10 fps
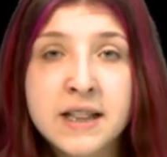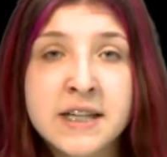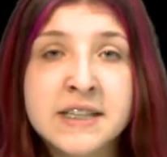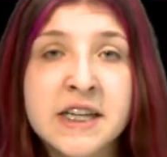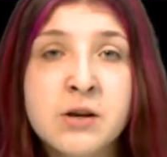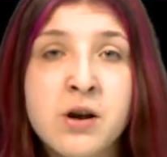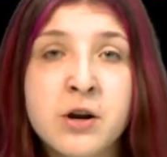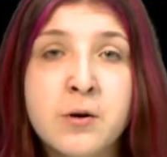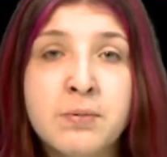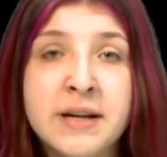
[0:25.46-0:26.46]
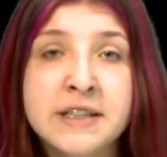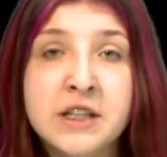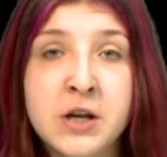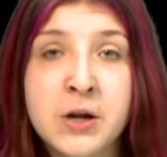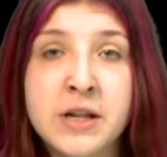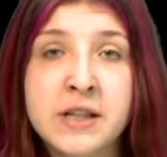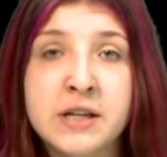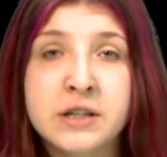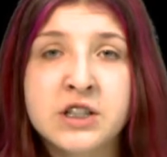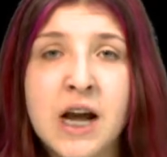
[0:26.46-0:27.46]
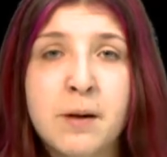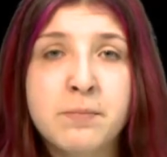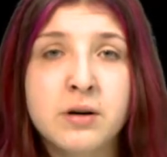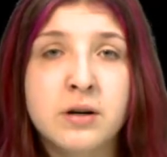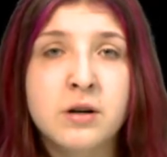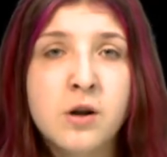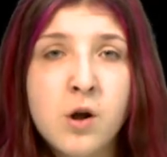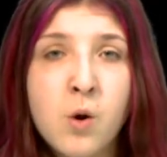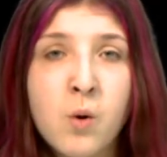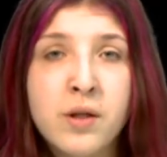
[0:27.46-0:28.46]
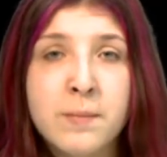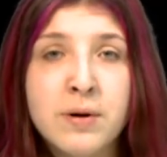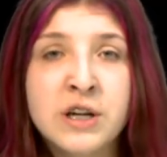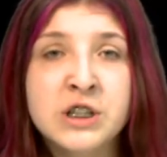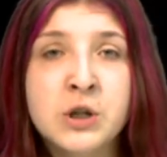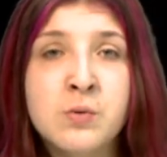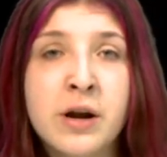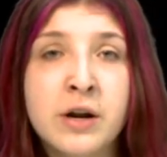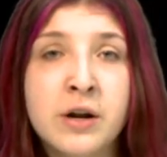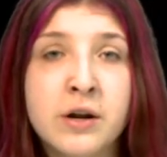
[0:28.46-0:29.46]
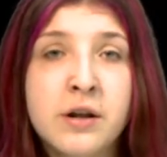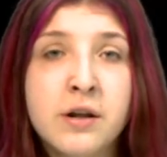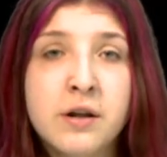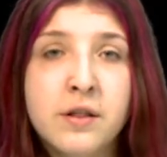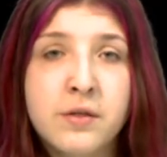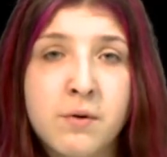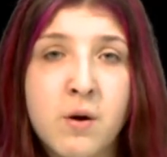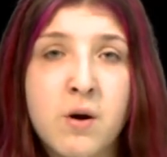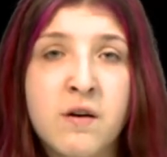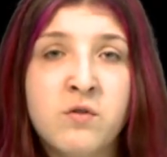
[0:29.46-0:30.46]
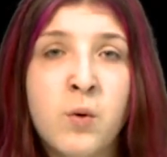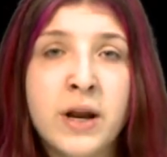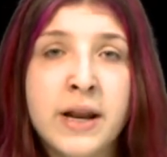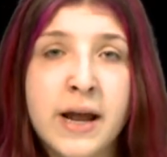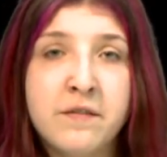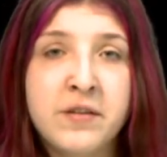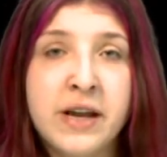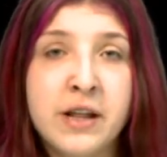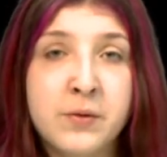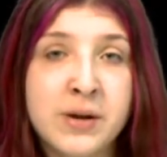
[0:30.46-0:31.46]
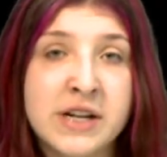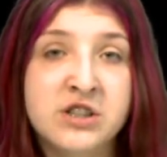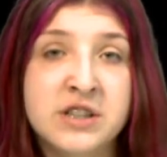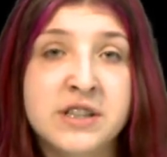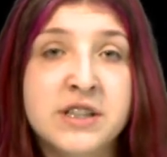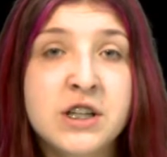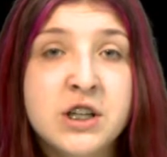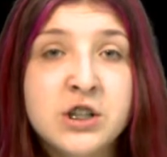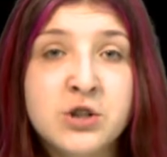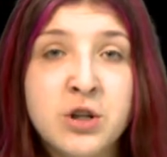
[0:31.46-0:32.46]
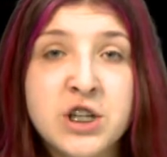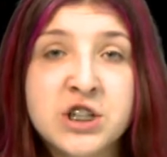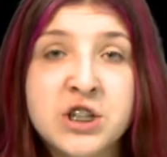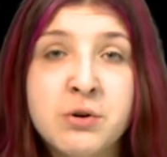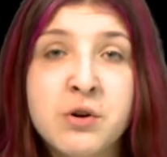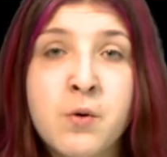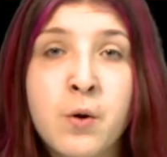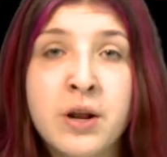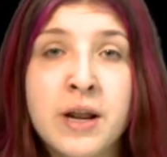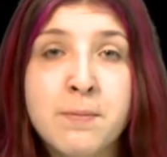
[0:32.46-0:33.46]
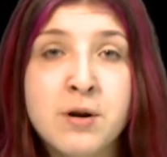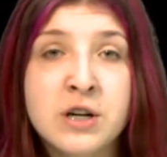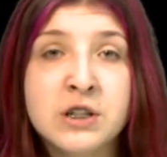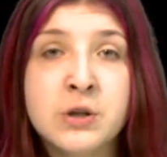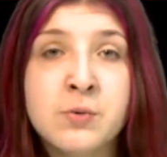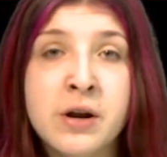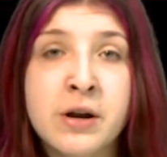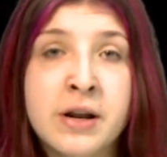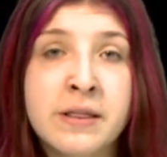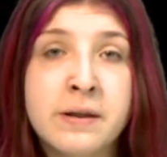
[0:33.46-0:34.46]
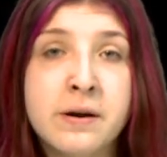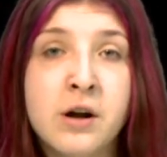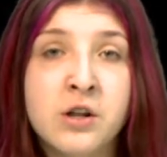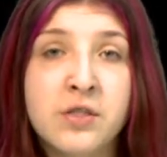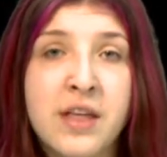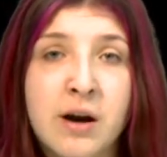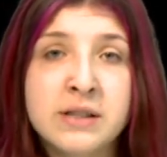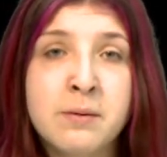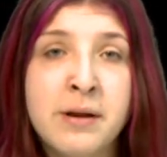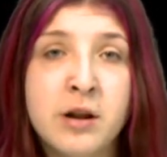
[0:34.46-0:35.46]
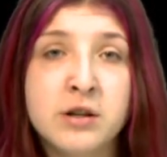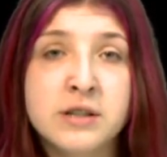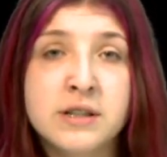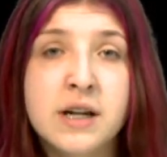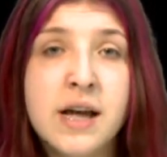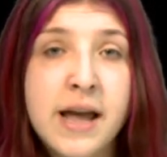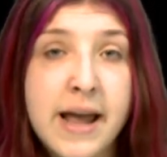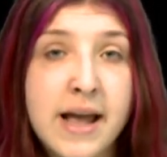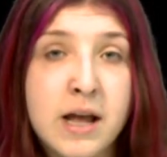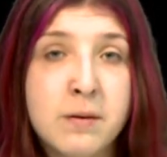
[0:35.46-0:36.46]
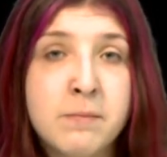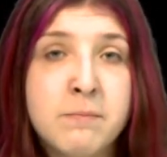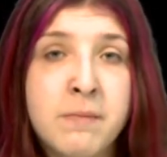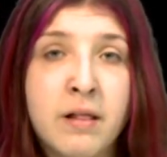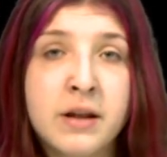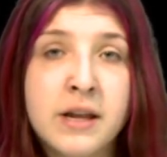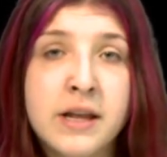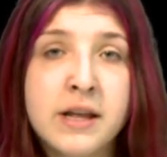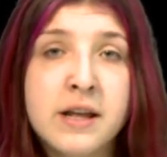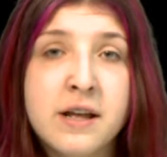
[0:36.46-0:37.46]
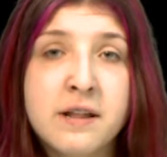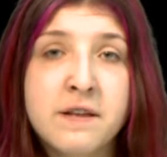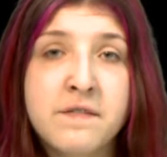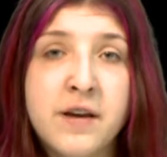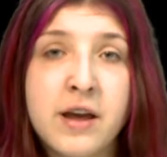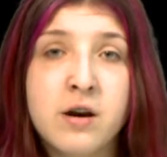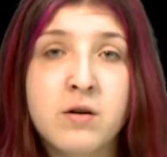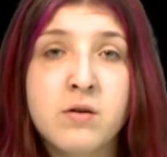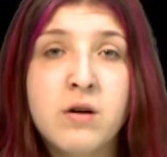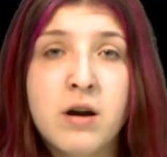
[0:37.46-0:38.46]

Lindsay Kregel placed third in the shot put with a personal record throw of 29 feet and 3 inches. Julia Shug recorded a personal record in the 1,000 meters and Melanie DeFeo